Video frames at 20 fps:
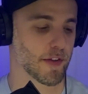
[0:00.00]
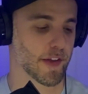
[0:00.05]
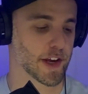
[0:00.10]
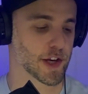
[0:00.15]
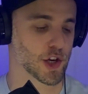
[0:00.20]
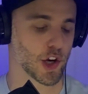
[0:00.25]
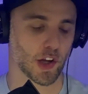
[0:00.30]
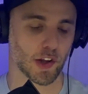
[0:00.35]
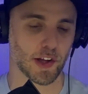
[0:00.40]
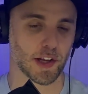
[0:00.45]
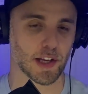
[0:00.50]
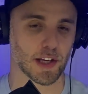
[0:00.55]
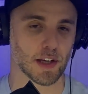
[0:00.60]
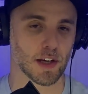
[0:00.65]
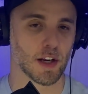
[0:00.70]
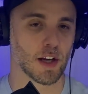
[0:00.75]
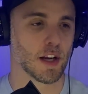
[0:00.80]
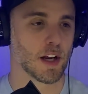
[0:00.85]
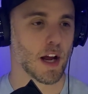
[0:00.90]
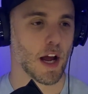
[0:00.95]
Then you click
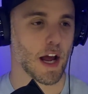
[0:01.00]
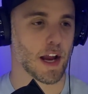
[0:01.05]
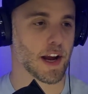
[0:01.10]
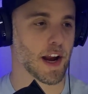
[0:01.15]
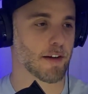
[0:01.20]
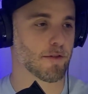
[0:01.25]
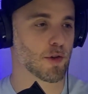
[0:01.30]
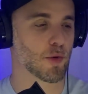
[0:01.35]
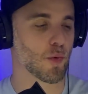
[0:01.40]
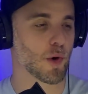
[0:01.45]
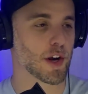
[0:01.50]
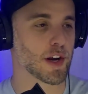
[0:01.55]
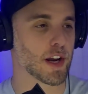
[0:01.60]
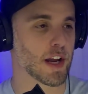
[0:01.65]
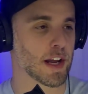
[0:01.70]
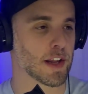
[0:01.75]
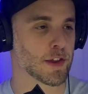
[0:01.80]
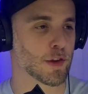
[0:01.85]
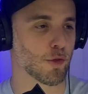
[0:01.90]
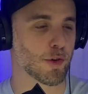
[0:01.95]
it and
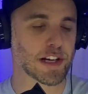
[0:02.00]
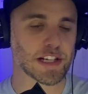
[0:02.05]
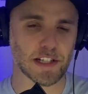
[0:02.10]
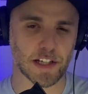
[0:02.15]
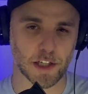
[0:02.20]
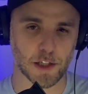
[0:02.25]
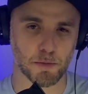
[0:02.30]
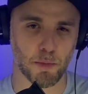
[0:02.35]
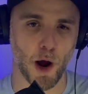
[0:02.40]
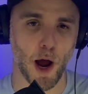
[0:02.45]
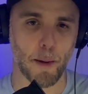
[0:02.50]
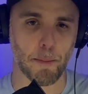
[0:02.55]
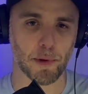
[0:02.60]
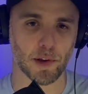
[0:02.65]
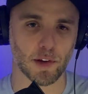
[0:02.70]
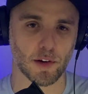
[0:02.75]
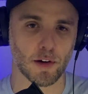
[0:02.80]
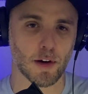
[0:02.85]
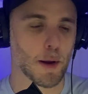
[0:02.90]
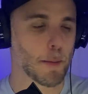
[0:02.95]
the reason it's
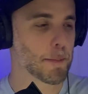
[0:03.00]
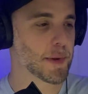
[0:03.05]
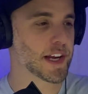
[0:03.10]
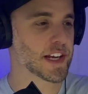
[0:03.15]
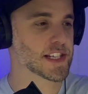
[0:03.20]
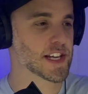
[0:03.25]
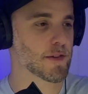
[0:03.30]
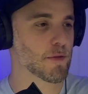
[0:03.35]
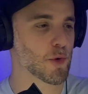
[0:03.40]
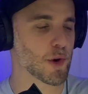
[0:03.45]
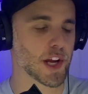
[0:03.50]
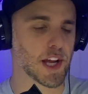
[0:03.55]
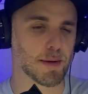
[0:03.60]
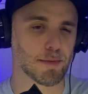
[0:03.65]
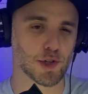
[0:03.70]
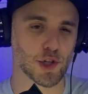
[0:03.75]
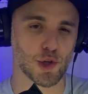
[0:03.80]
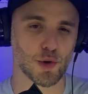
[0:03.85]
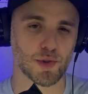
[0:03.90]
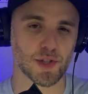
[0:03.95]
popular because everyone
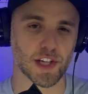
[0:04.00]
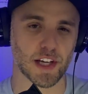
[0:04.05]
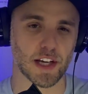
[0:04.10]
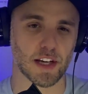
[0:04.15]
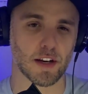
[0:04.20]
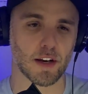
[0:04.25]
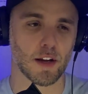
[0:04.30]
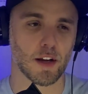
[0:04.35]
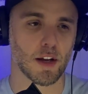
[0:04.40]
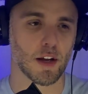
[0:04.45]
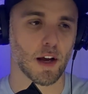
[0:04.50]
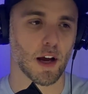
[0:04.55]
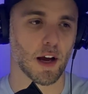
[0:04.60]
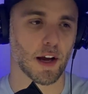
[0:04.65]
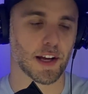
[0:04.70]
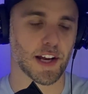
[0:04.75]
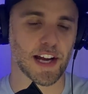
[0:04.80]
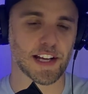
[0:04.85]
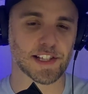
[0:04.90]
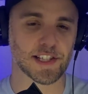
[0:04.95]
keeps using it
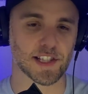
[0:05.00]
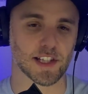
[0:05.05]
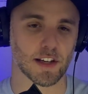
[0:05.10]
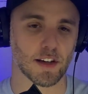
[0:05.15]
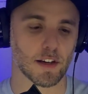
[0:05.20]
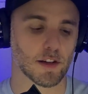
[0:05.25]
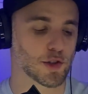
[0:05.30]
against it.